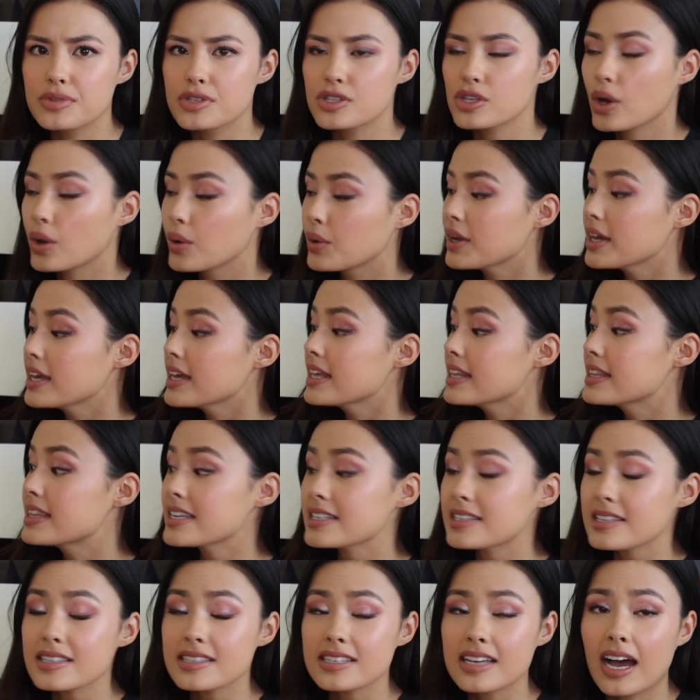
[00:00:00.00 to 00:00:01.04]
So
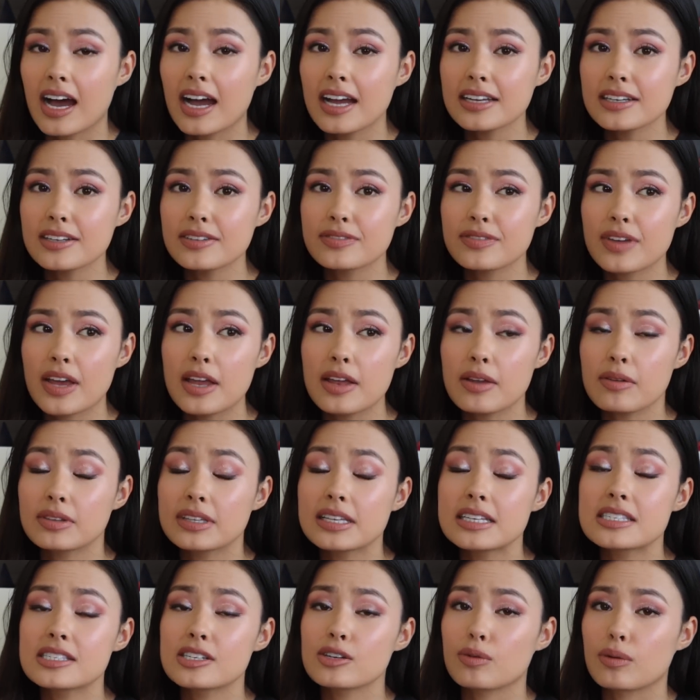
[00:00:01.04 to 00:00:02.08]
this is kind of, at
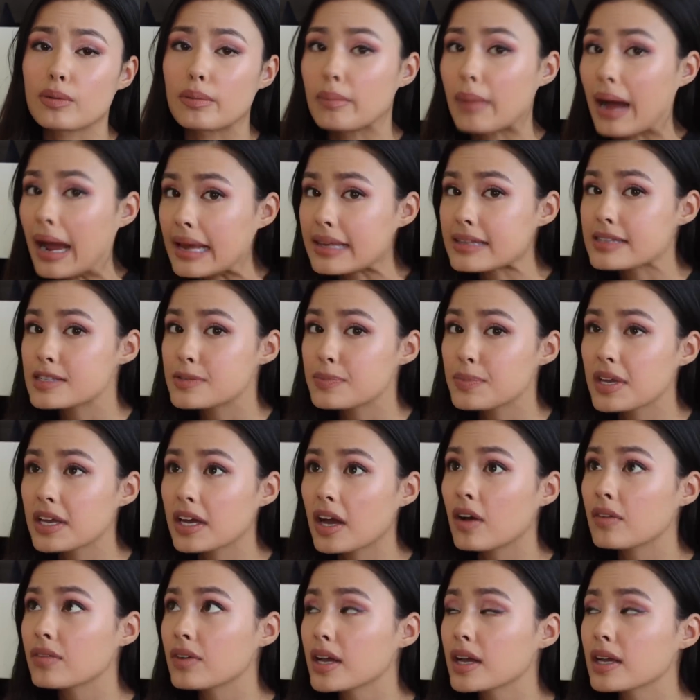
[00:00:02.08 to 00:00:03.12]
least it reminds me
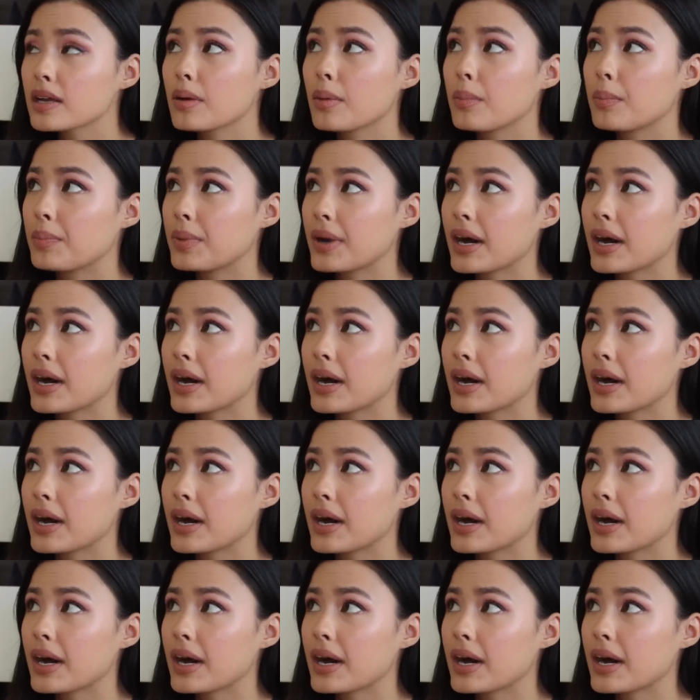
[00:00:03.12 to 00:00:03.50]
of it,